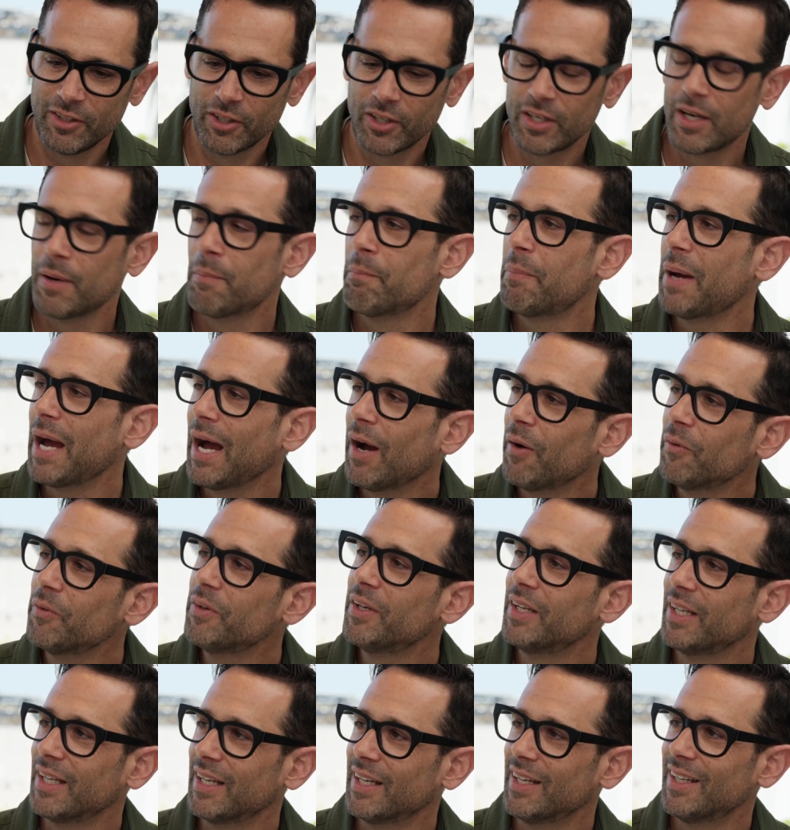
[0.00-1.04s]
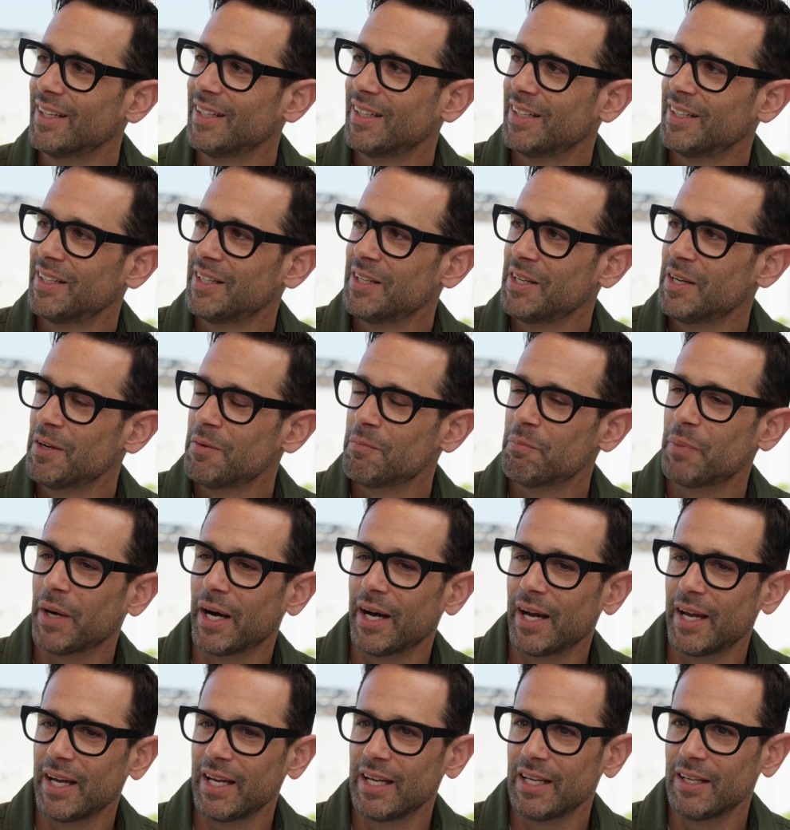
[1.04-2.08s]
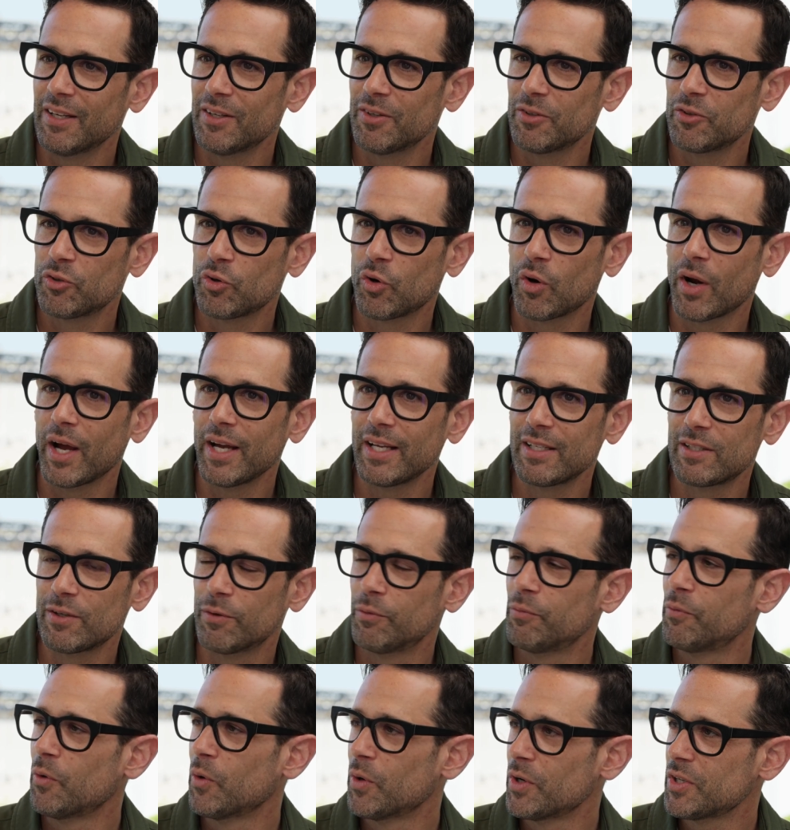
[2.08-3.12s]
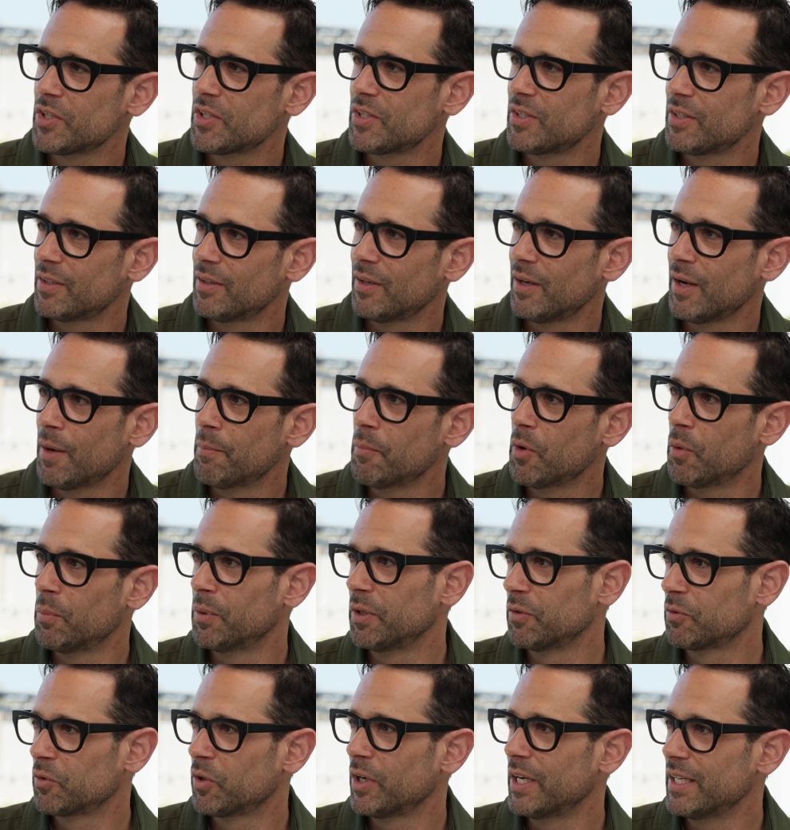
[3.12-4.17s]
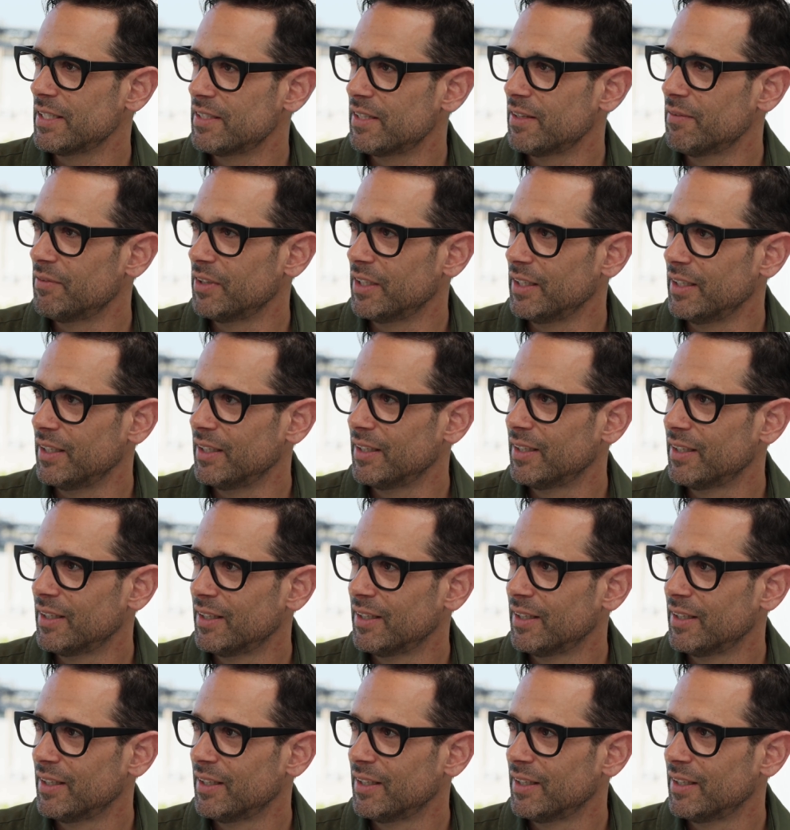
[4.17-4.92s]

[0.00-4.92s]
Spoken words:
compounding it by trying to force a moment of creativity.